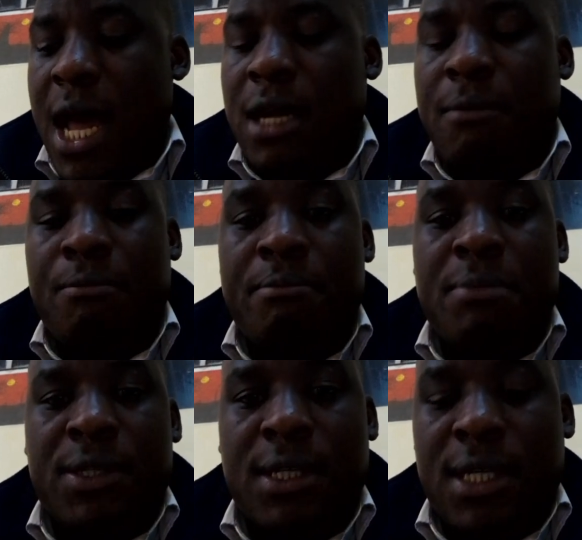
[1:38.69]
and
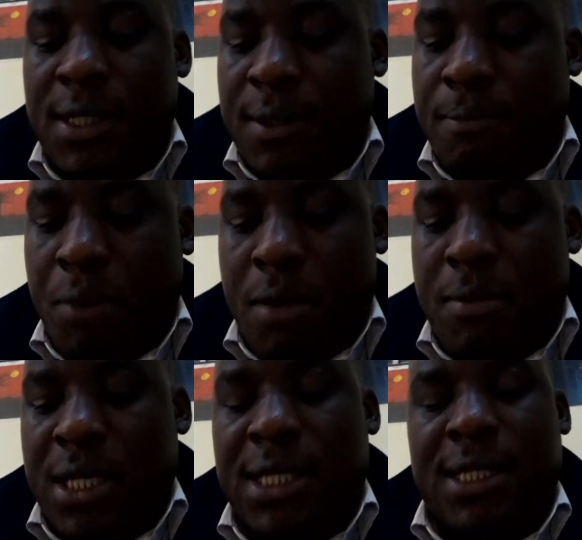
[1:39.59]
business
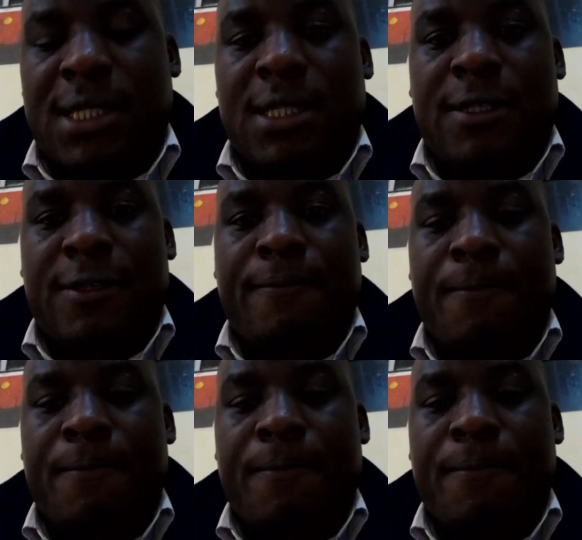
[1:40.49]
payments.